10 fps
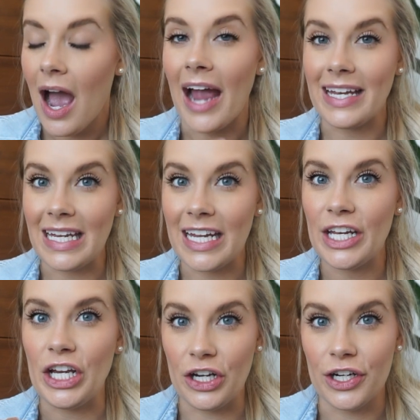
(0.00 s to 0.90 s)
I
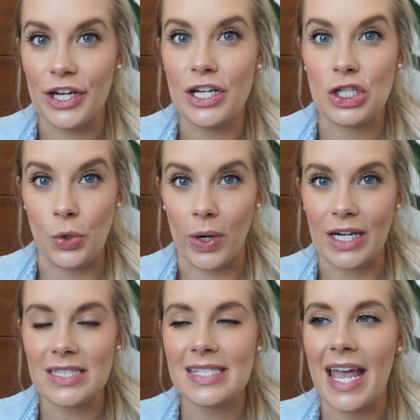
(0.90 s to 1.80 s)
needed good
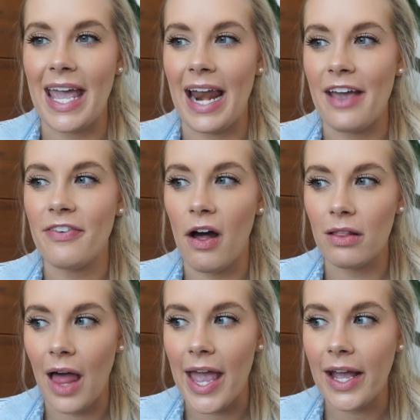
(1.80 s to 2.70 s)
shorts, and I
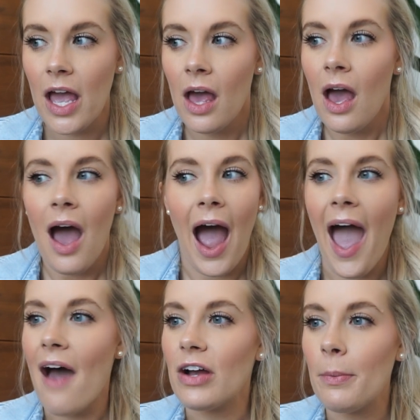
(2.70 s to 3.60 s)
felt like I
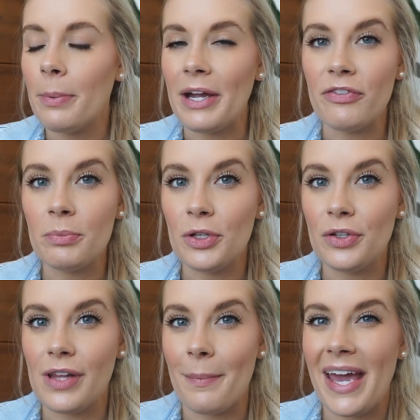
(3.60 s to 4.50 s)
have a couple pair from
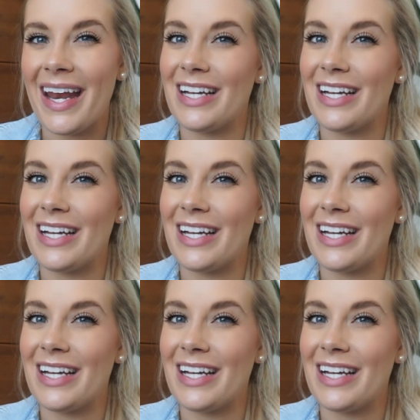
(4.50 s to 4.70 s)
Lululemon.